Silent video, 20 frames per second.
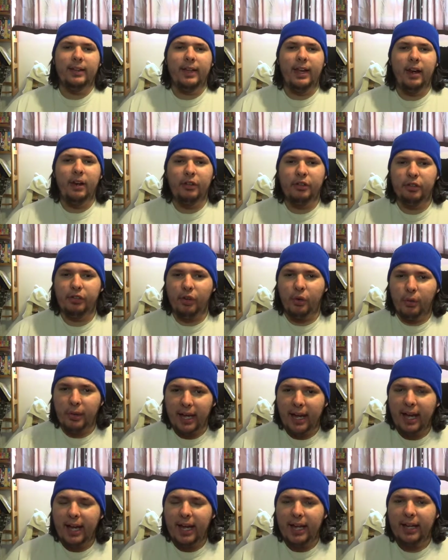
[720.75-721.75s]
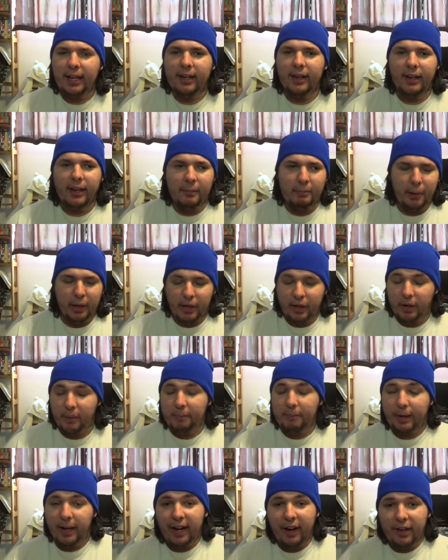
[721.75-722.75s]
the character is okay, but
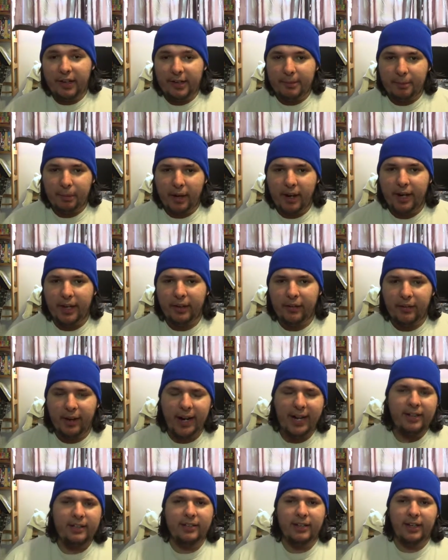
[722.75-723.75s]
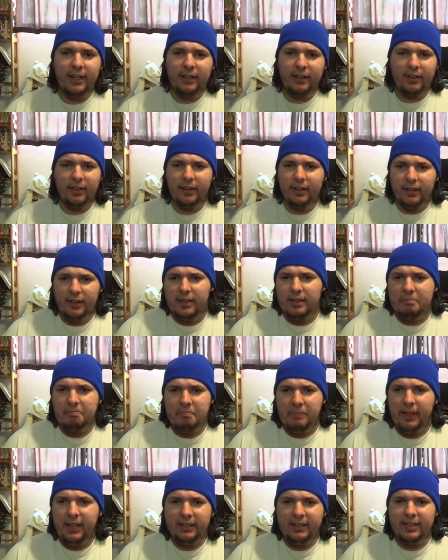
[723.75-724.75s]
compared to Bryan Cranston,
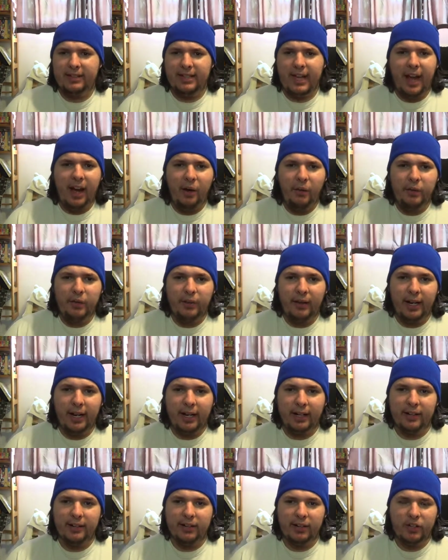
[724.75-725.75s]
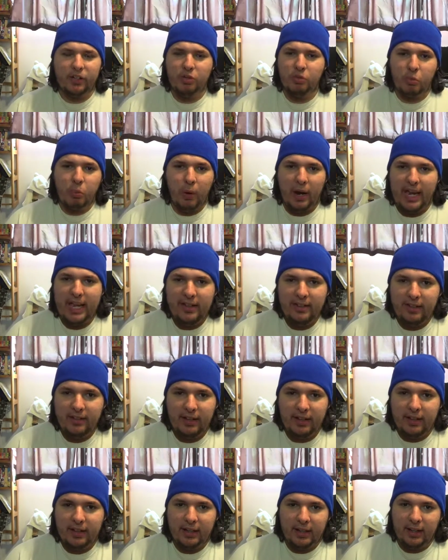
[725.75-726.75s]
it's a downgrade. It's like you
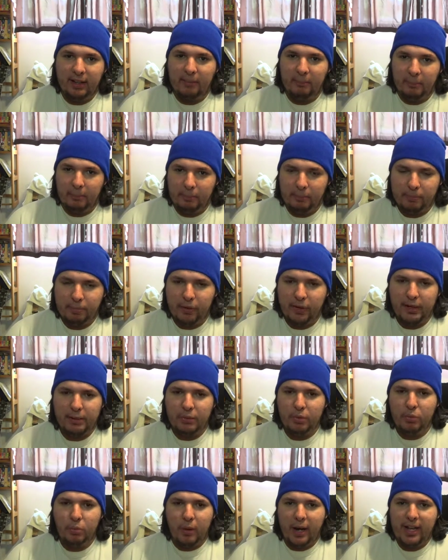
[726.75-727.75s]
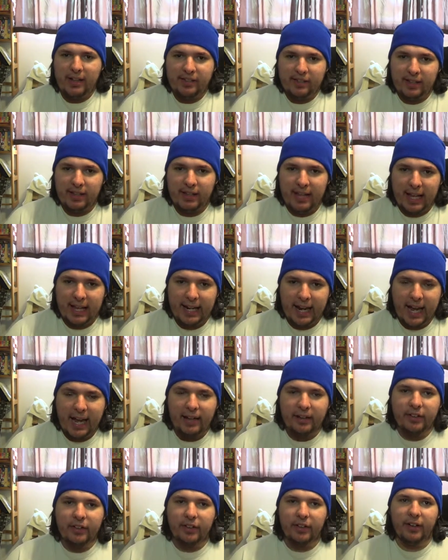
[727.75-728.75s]
wasted him, pretty. You wasted that
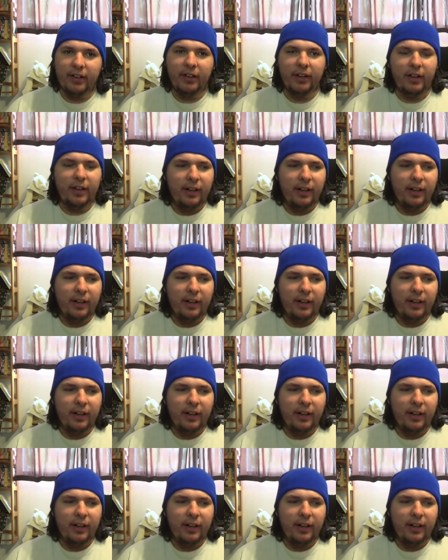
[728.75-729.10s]
actor.